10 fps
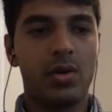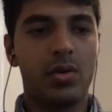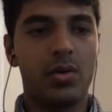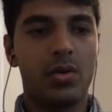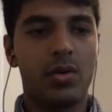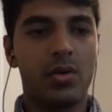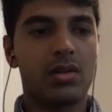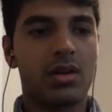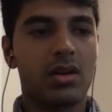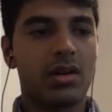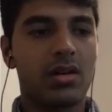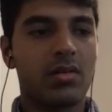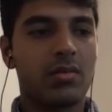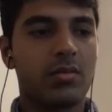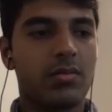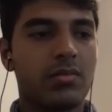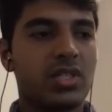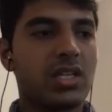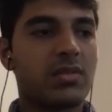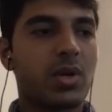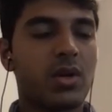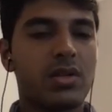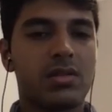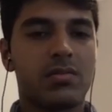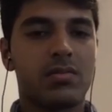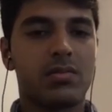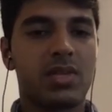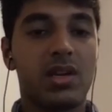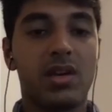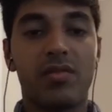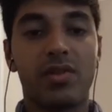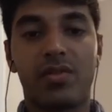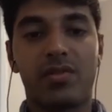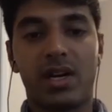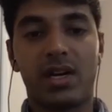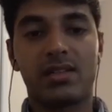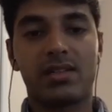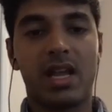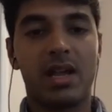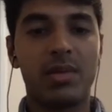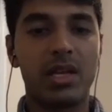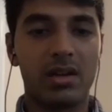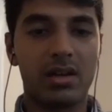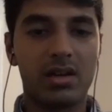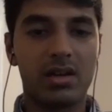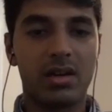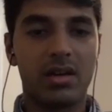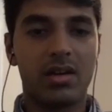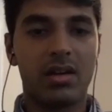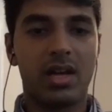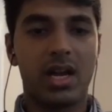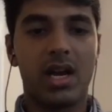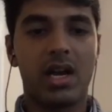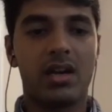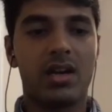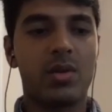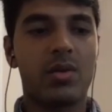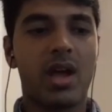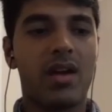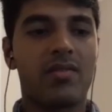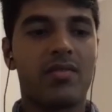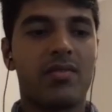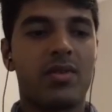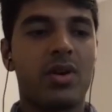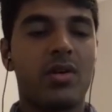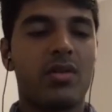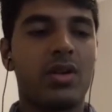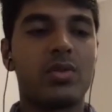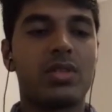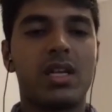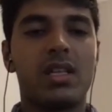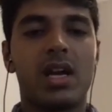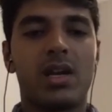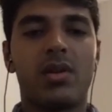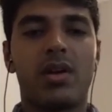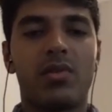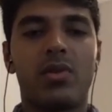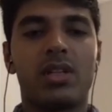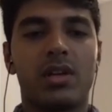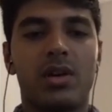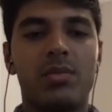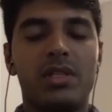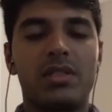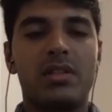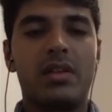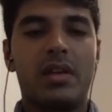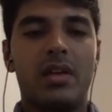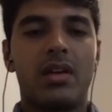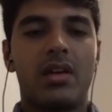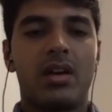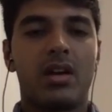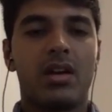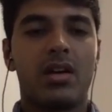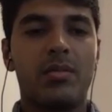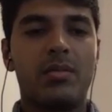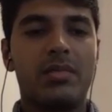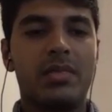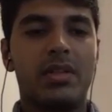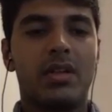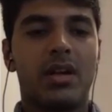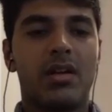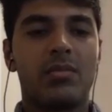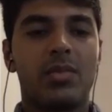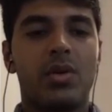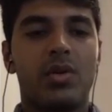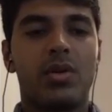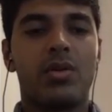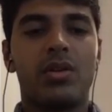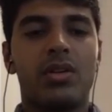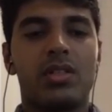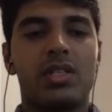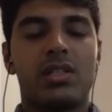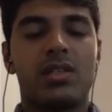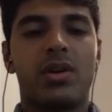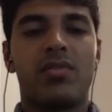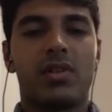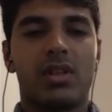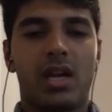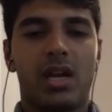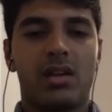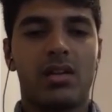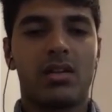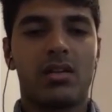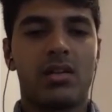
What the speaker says: Don't just because three of your friends came here and you see that you have no other options. Don't just do it for that.